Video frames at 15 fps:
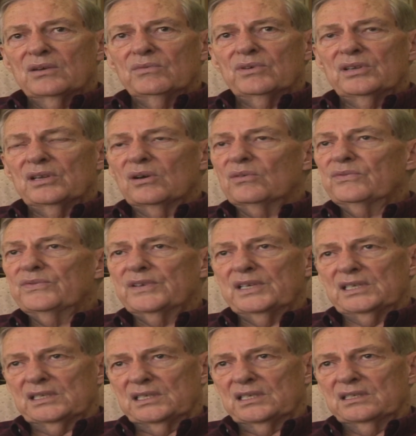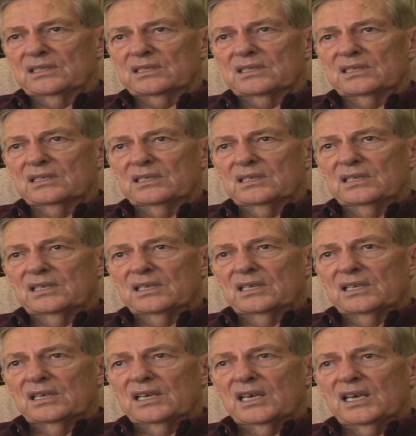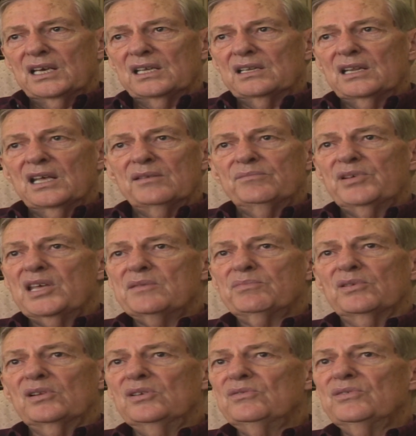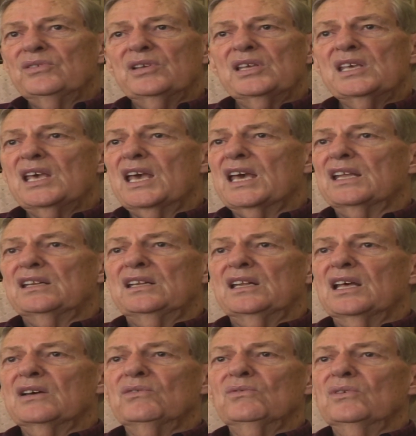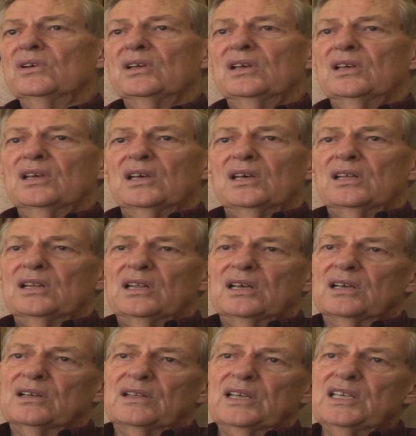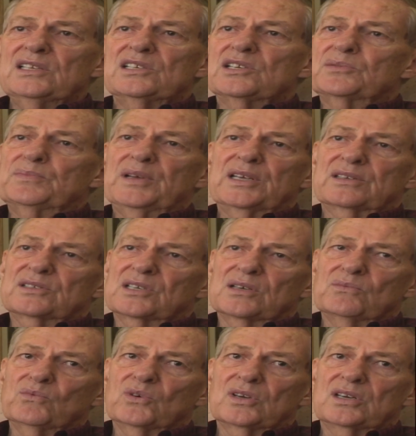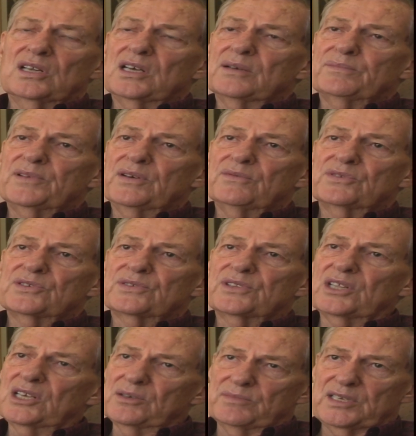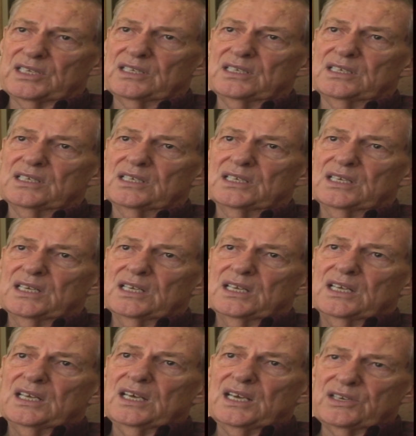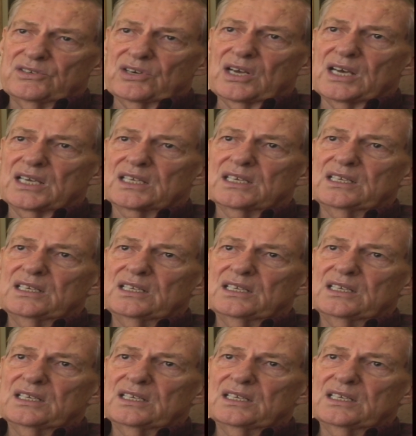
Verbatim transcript: with no feelings, and, and people who he had no, uh, he just picked someone up that was thumbing, hitchhiking,